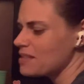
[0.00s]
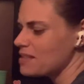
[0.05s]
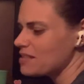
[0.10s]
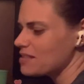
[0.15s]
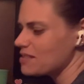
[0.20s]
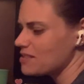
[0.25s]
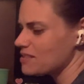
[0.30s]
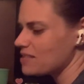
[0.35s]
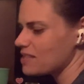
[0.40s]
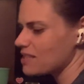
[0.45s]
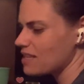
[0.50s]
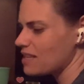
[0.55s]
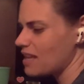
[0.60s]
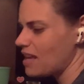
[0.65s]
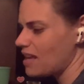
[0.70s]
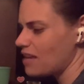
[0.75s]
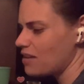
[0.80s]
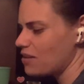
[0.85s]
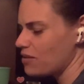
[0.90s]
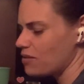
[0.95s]
So it's like,
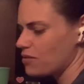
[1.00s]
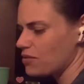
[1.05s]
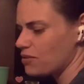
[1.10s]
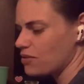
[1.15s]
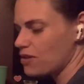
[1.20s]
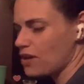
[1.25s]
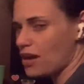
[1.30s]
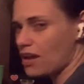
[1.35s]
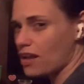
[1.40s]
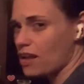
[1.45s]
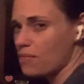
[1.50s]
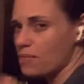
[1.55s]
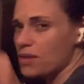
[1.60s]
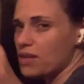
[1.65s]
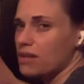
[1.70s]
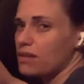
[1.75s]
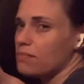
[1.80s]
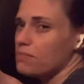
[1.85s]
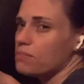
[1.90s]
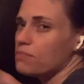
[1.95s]
yeah, no, they're not coming
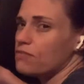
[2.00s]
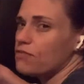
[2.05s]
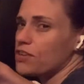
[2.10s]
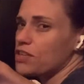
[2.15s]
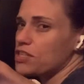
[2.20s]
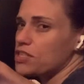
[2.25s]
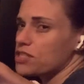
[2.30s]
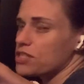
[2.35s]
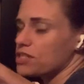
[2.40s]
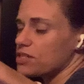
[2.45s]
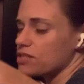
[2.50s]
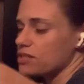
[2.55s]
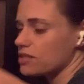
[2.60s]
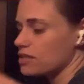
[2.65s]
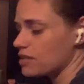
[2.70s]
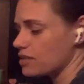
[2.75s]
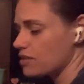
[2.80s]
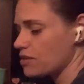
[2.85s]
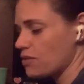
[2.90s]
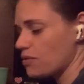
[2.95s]
in vicious.
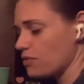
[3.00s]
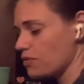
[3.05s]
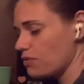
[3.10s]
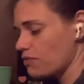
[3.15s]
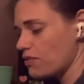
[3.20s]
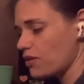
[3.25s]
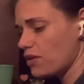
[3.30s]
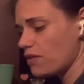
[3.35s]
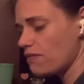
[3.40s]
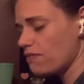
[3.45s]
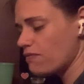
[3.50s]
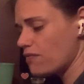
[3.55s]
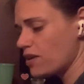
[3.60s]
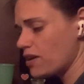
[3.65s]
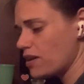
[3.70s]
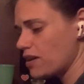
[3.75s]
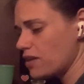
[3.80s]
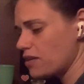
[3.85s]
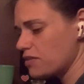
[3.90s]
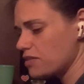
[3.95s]
Like, no, they're very
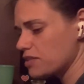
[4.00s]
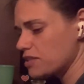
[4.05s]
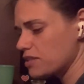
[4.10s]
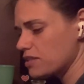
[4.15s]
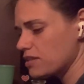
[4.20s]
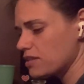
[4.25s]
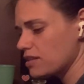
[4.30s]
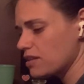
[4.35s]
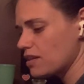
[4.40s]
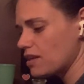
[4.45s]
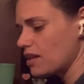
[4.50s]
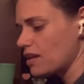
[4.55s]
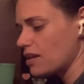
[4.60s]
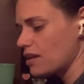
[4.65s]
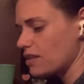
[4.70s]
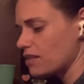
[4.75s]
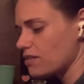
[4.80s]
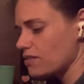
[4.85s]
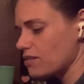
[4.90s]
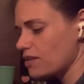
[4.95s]
fun energy.
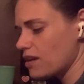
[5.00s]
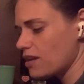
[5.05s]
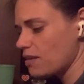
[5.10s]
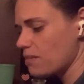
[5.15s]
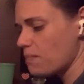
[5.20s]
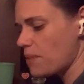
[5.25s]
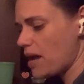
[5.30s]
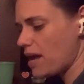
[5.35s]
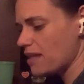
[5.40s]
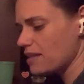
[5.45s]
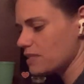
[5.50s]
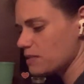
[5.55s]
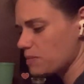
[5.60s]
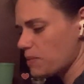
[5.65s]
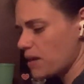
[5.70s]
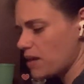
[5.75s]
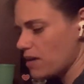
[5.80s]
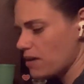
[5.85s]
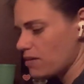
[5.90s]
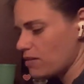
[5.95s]
They're not a bad
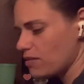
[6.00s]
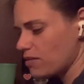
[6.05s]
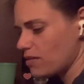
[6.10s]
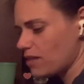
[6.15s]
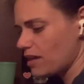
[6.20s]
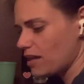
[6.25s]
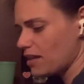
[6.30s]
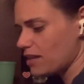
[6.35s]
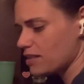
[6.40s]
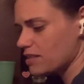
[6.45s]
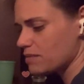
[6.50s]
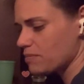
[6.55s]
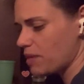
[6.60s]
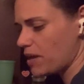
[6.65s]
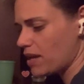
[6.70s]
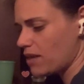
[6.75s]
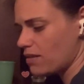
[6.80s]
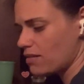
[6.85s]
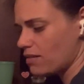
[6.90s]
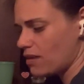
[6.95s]
spider. They're like a
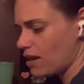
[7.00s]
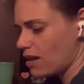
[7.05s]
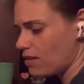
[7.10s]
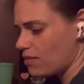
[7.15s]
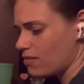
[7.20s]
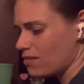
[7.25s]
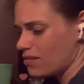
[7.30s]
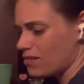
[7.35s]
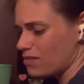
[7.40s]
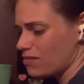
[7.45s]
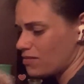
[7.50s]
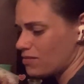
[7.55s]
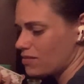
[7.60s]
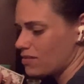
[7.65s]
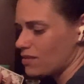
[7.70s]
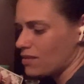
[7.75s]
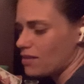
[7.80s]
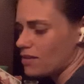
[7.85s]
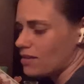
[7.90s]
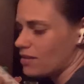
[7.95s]
spider. I don't know.
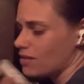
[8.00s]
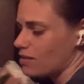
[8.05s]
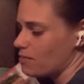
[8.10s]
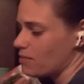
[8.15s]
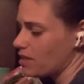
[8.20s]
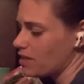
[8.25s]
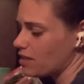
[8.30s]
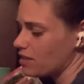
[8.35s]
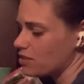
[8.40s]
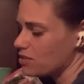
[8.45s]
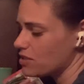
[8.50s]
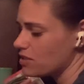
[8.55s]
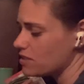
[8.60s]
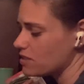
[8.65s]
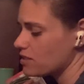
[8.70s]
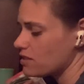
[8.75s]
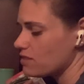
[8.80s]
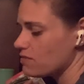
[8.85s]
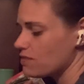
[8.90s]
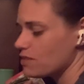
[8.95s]
My kid tries to
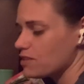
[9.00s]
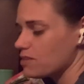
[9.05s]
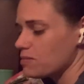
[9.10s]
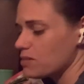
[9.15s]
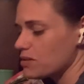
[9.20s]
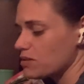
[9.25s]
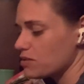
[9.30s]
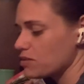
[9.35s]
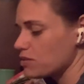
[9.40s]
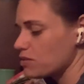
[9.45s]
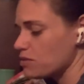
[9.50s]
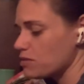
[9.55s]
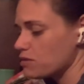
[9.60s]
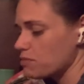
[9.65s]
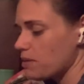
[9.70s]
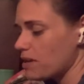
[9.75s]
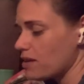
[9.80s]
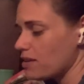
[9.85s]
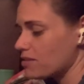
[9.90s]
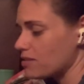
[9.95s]
convince me there's cute
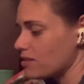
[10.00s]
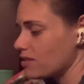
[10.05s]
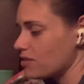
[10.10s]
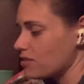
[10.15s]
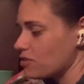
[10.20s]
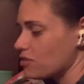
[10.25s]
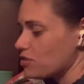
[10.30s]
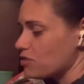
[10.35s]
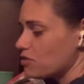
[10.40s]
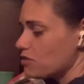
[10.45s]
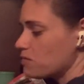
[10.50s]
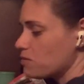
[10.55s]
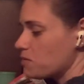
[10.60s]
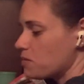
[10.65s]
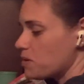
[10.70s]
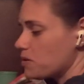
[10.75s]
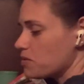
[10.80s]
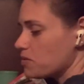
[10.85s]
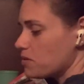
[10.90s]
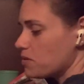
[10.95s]
spiders out there. She's using
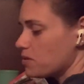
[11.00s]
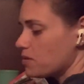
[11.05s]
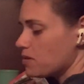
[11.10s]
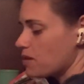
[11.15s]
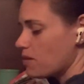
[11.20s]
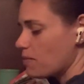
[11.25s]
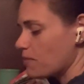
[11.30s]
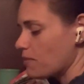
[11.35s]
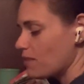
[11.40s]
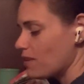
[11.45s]
spiders all the time.